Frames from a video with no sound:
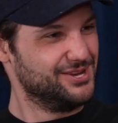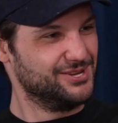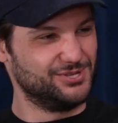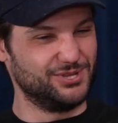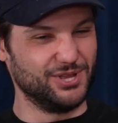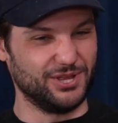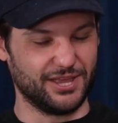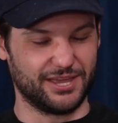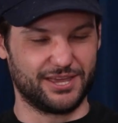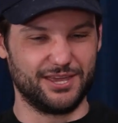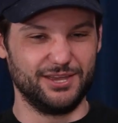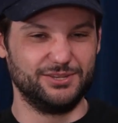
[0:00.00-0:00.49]

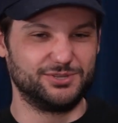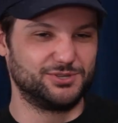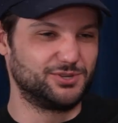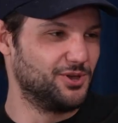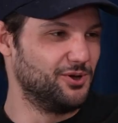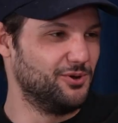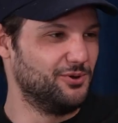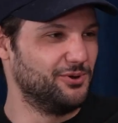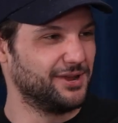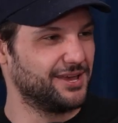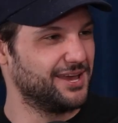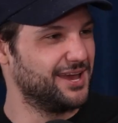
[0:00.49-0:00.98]
like he's
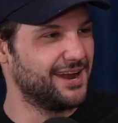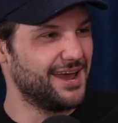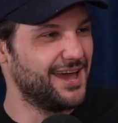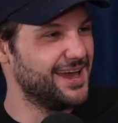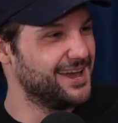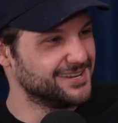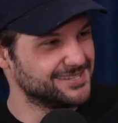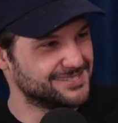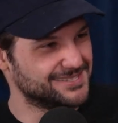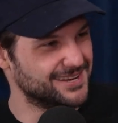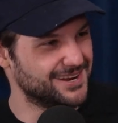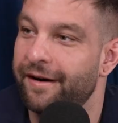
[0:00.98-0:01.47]
going to get
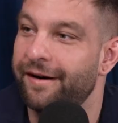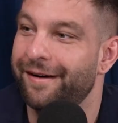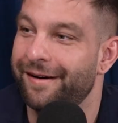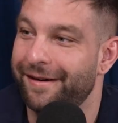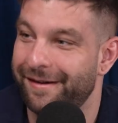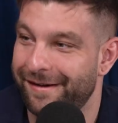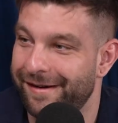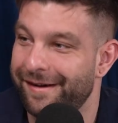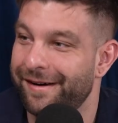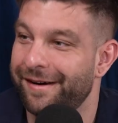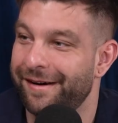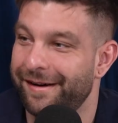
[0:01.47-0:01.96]
eggs today.
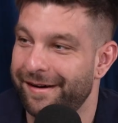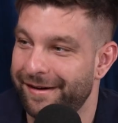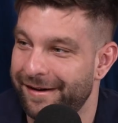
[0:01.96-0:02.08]
Right?